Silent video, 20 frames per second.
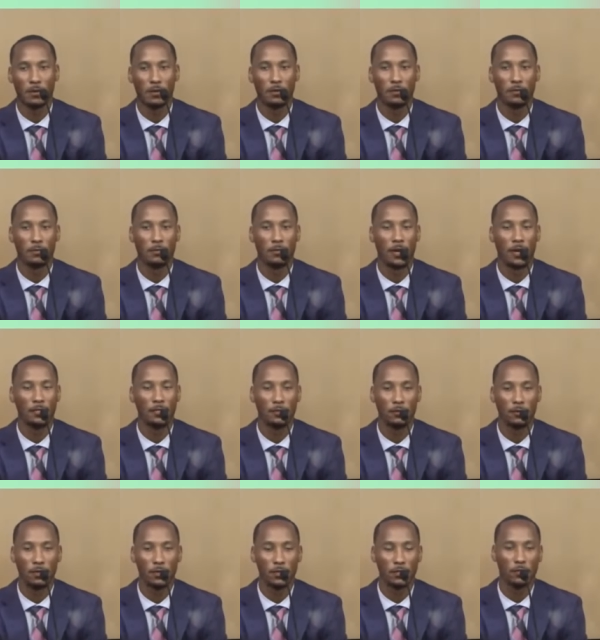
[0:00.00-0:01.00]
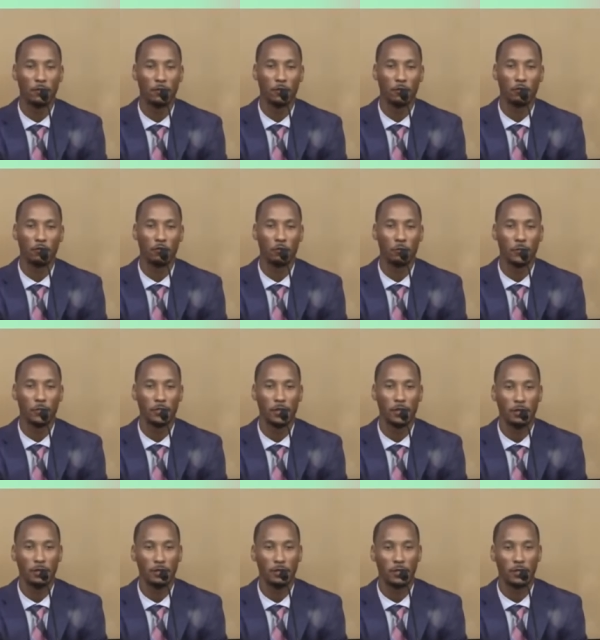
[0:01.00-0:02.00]
I told her let's go in the room and
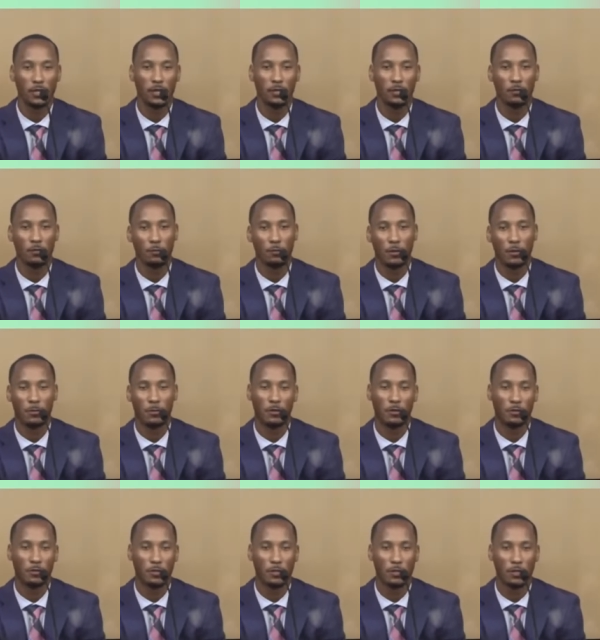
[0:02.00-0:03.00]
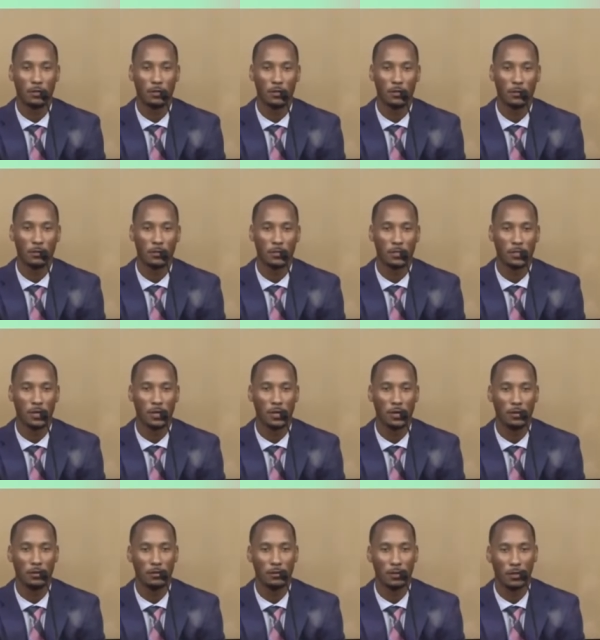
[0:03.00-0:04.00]
talk because I knew my brother was gonna come
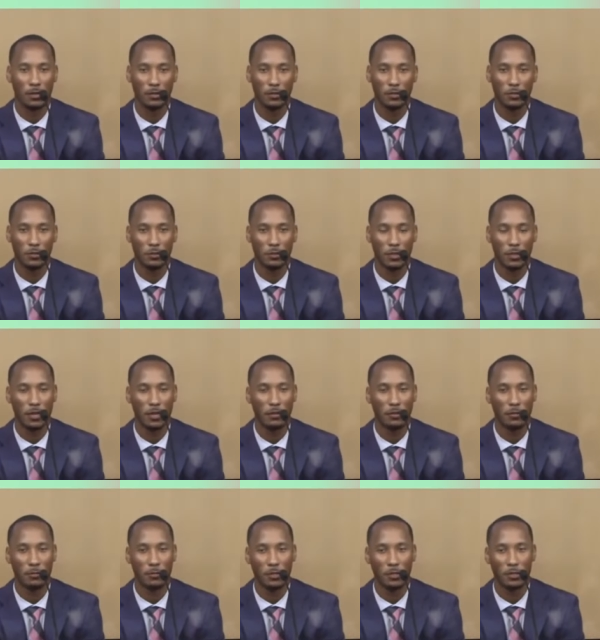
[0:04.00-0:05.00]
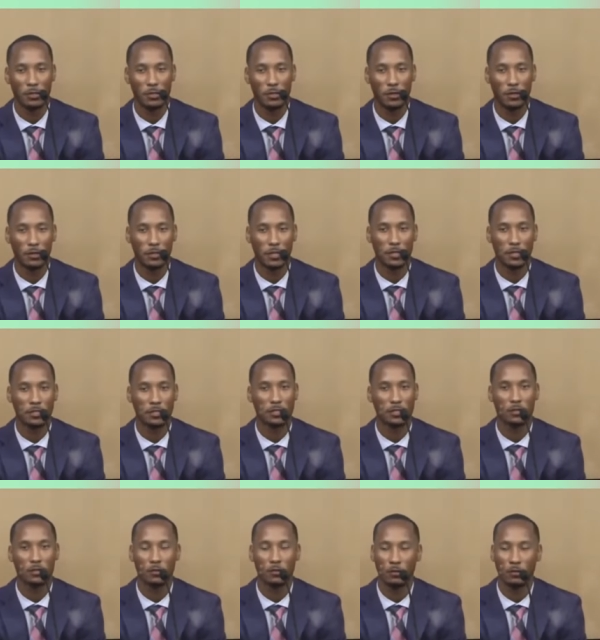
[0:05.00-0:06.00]
inside shortly after me, so I was like, let's
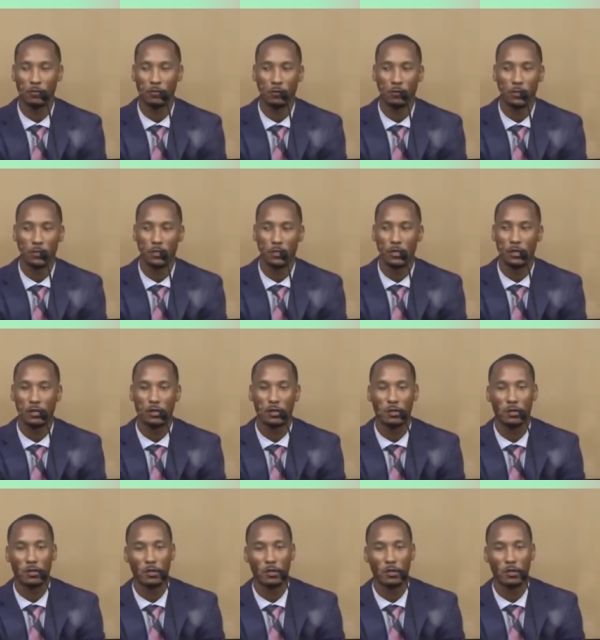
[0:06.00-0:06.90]
just go in the room and talk.